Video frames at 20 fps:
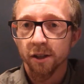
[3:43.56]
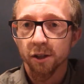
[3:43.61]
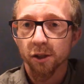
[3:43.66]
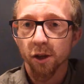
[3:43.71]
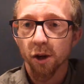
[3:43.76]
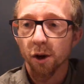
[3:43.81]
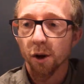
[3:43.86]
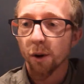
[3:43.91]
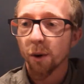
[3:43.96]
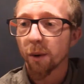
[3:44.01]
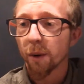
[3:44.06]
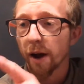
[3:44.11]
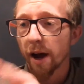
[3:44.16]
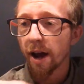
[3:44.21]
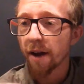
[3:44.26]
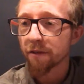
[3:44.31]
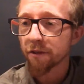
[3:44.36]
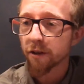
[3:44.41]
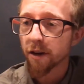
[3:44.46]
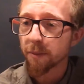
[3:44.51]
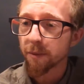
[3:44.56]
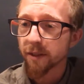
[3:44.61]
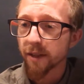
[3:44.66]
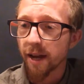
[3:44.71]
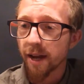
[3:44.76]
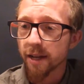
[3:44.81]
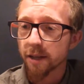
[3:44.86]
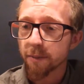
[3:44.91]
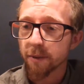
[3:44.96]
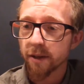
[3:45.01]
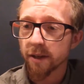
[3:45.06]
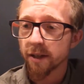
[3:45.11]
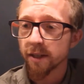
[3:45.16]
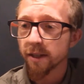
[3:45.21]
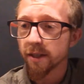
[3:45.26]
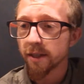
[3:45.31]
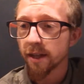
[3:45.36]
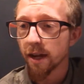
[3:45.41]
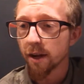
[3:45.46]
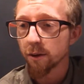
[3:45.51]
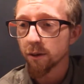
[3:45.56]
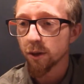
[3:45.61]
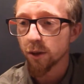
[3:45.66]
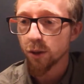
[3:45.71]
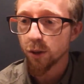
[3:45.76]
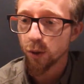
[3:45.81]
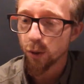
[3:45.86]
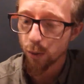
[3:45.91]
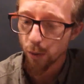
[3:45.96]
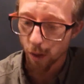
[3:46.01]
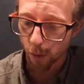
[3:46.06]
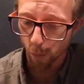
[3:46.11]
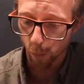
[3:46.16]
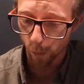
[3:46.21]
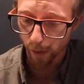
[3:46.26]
So after Abel, Tasman is down to